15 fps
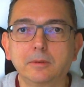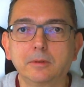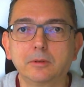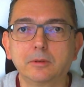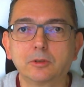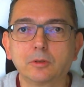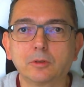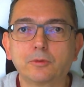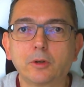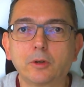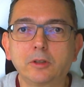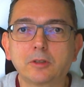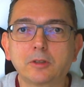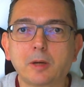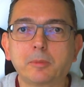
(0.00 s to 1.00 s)
So for
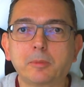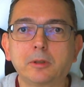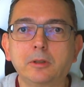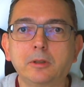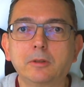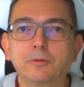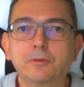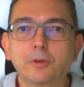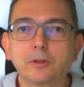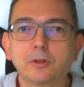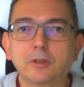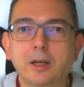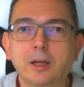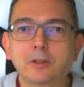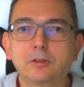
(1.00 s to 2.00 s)
example, in the first
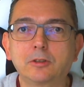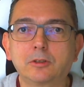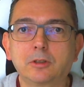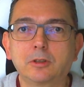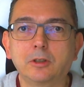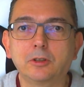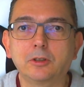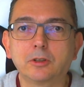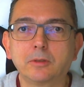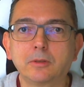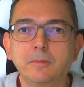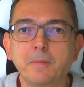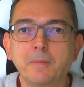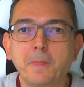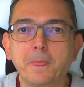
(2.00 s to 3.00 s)
action stage,
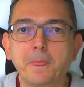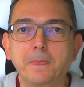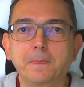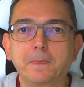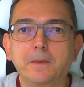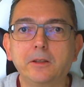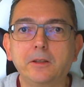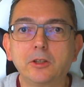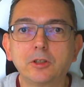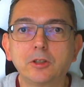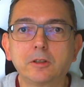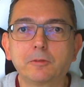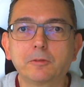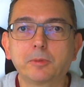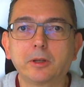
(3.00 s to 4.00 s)
the
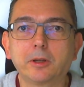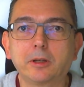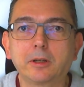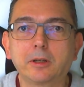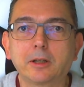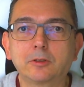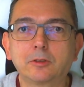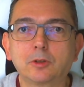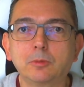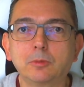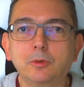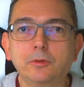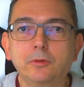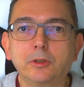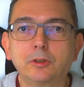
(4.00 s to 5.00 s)
initiative player gets to
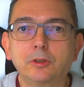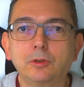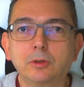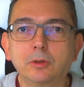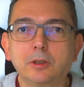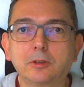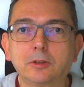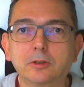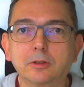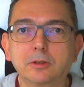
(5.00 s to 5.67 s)
move his units,